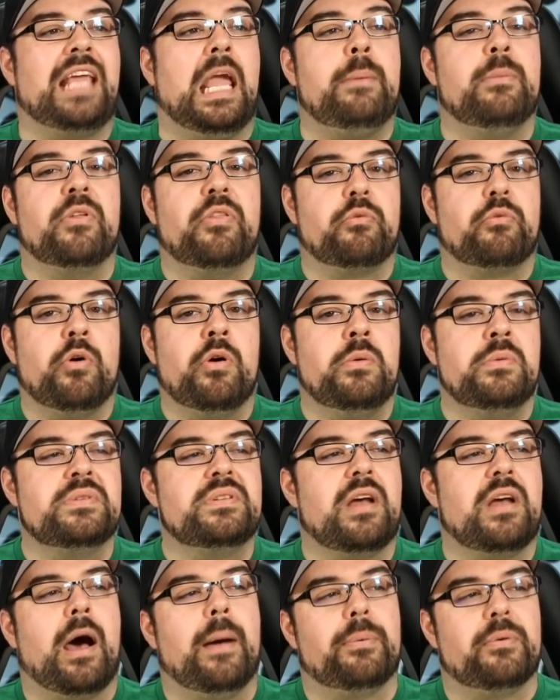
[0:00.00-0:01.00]
Game of
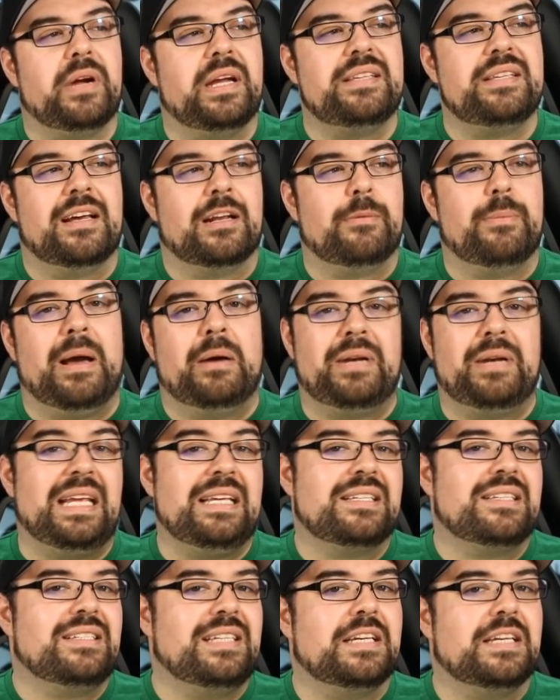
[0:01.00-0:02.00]
Thrones operates at about
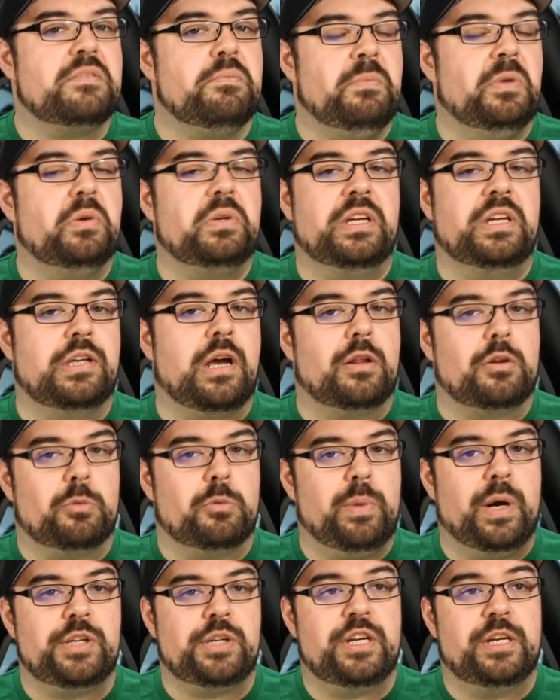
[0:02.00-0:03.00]
a six million dollar
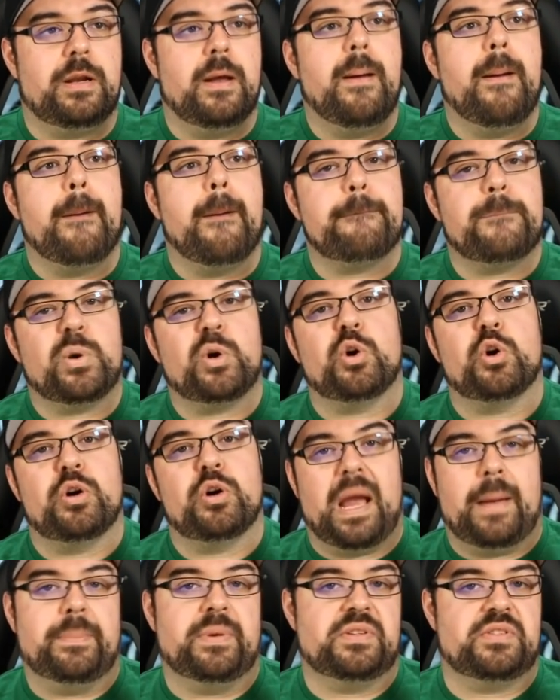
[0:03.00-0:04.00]
budget
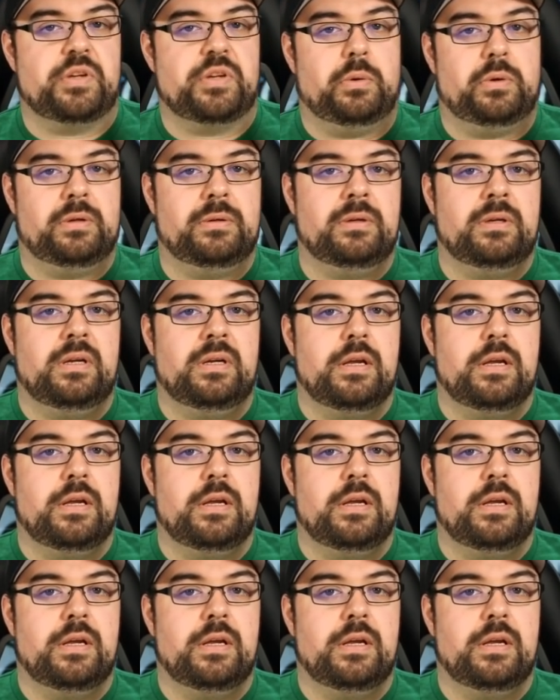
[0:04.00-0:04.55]
per episode.